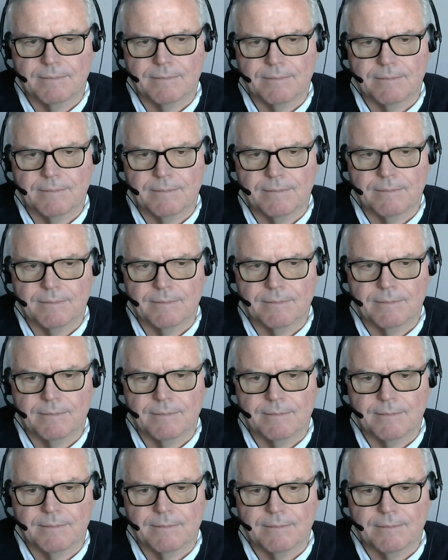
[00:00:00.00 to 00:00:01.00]

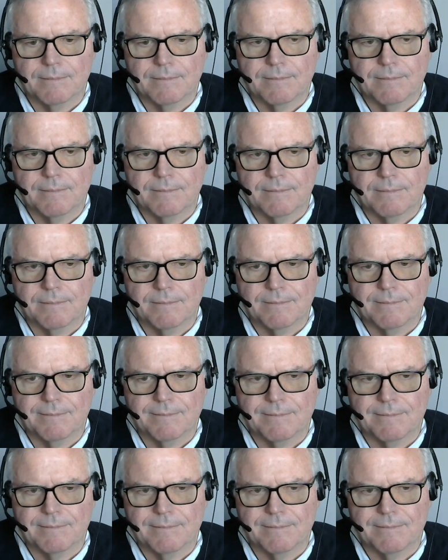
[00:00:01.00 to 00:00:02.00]

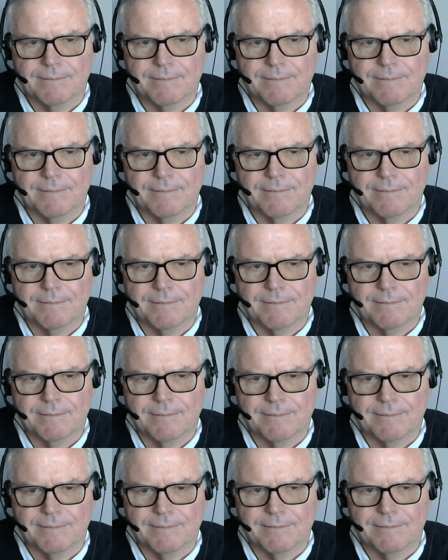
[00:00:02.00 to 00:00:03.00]

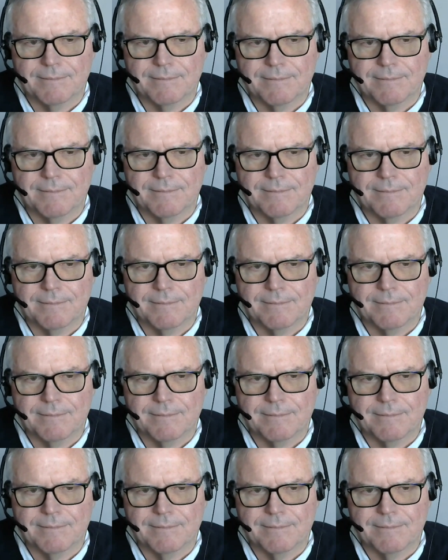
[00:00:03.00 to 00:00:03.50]
(not speaking)